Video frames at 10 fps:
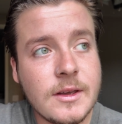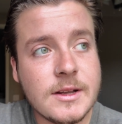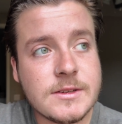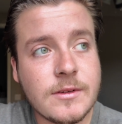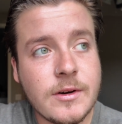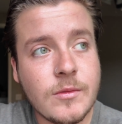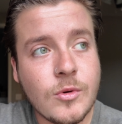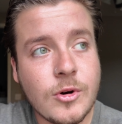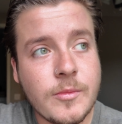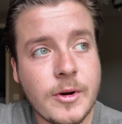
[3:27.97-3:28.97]
It's very
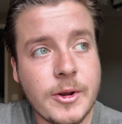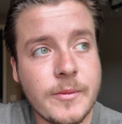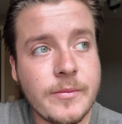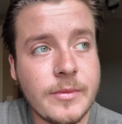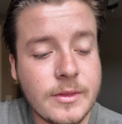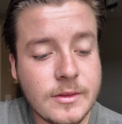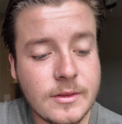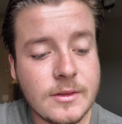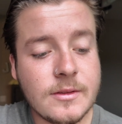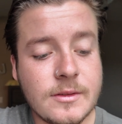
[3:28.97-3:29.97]
warm, right?
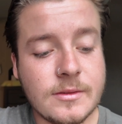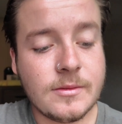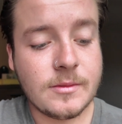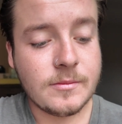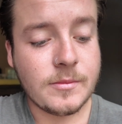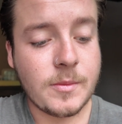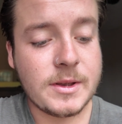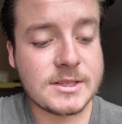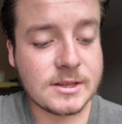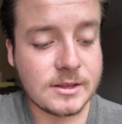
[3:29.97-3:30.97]
But
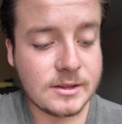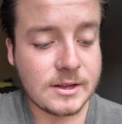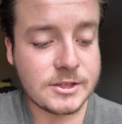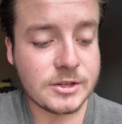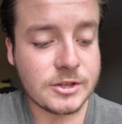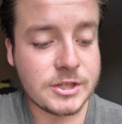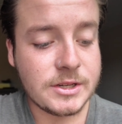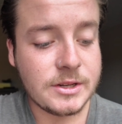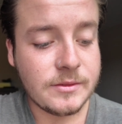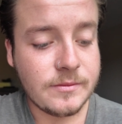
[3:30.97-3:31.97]
basically, that's your
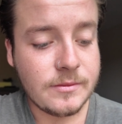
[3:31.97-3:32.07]
chi.